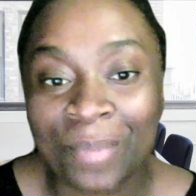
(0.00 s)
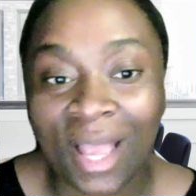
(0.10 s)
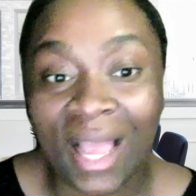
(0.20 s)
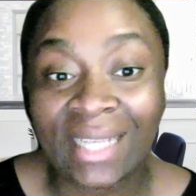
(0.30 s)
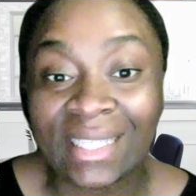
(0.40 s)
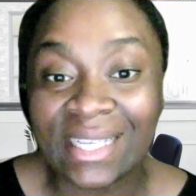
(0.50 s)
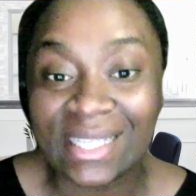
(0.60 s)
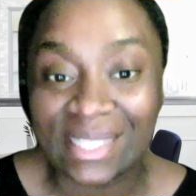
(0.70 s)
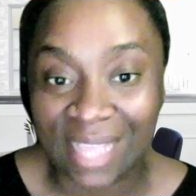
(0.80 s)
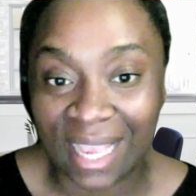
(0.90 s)
And he
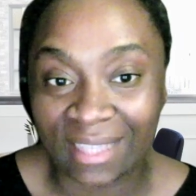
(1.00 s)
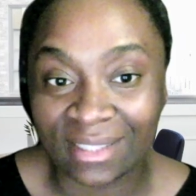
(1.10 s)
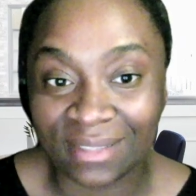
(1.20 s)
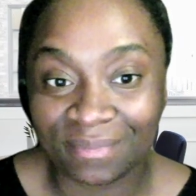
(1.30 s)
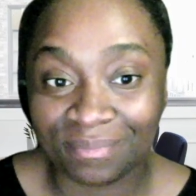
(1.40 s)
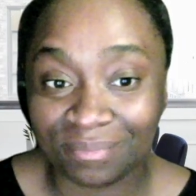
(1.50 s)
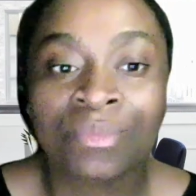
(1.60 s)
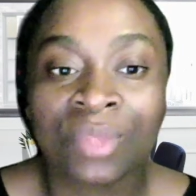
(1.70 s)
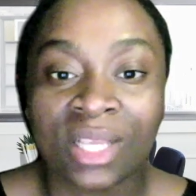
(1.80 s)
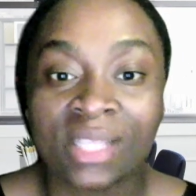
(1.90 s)
said,
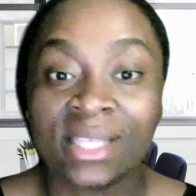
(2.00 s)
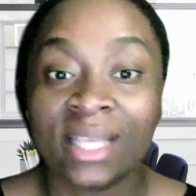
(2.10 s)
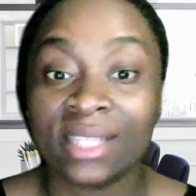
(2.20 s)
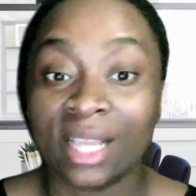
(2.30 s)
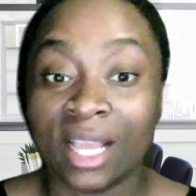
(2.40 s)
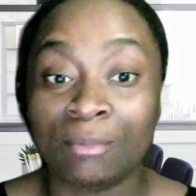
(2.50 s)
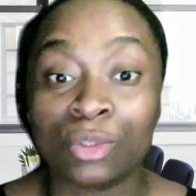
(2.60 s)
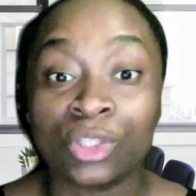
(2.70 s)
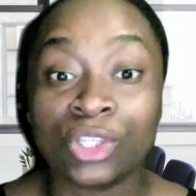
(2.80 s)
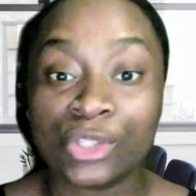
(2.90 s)
so
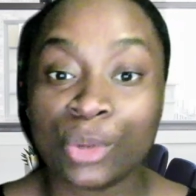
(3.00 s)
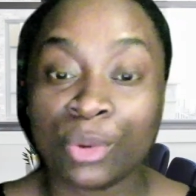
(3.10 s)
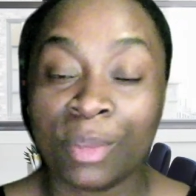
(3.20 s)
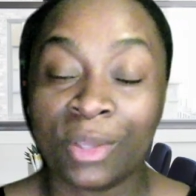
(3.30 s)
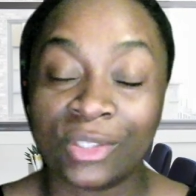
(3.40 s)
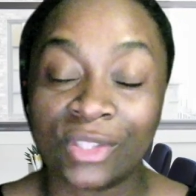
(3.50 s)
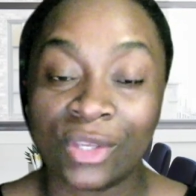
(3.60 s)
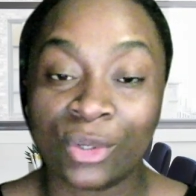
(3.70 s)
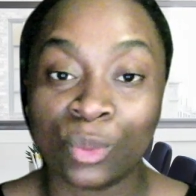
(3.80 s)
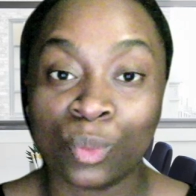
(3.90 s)
this theory makes us
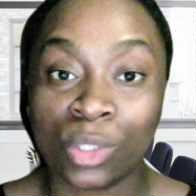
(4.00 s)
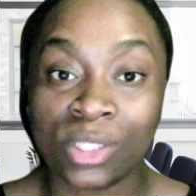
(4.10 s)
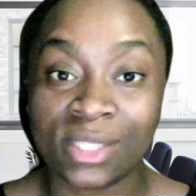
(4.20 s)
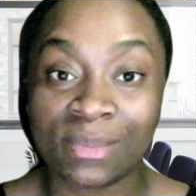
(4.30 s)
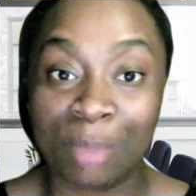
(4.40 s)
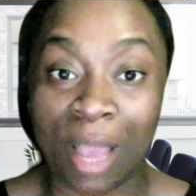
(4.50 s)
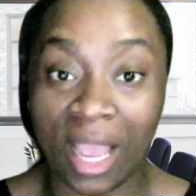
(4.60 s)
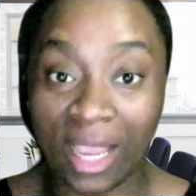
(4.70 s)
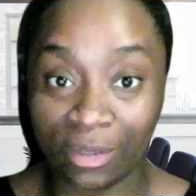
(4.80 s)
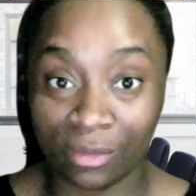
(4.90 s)
think on what's
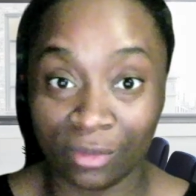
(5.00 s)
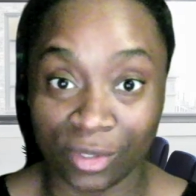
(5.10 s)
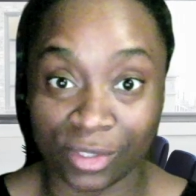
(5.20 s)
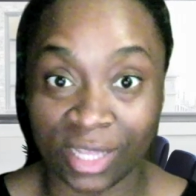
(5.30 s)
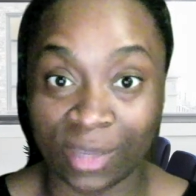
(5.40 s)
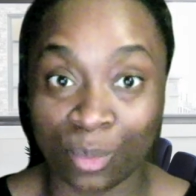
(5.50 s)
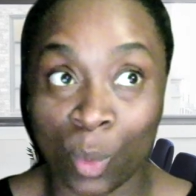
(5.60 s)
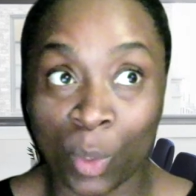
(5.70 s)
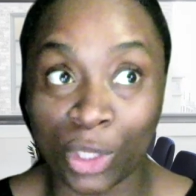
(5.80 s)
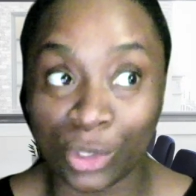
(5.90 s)
ahead of us, like what
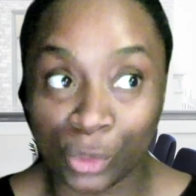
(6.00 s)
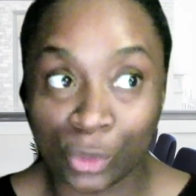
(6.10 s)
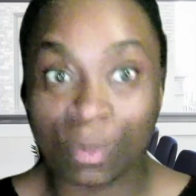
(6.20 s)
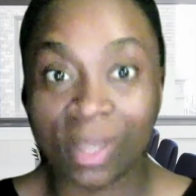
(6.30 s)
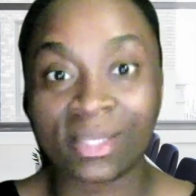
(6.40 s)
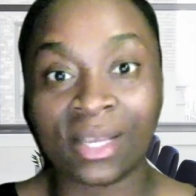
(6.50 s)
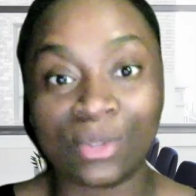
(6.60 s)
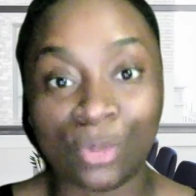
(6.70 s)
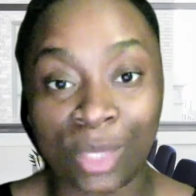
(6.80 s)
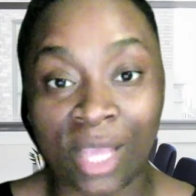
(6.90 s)
we can do better
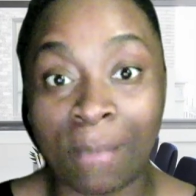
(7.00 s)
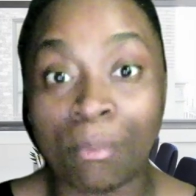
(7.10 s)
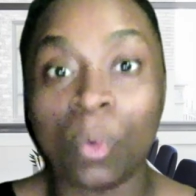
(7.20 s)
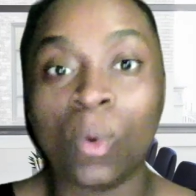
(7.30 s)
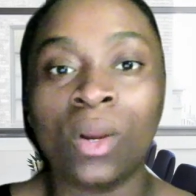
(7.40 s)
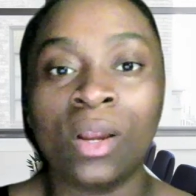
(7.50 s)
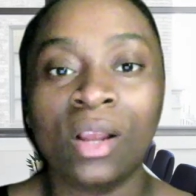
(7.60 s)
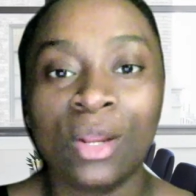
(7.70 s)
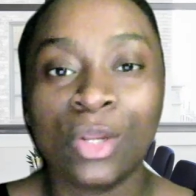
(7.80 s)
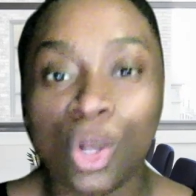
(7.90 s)
to get more,
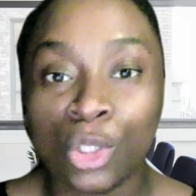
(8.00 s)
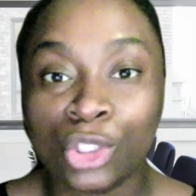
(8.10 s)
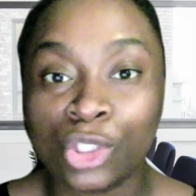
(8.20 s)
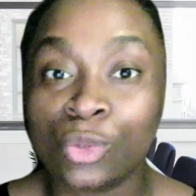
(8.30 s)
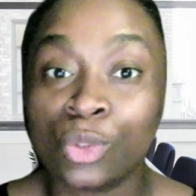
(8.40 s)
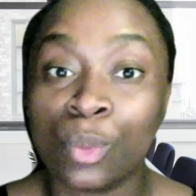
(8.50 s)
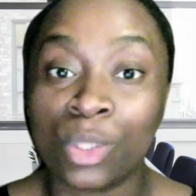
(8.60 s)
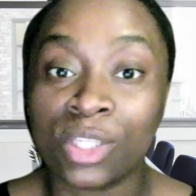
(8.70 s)
not what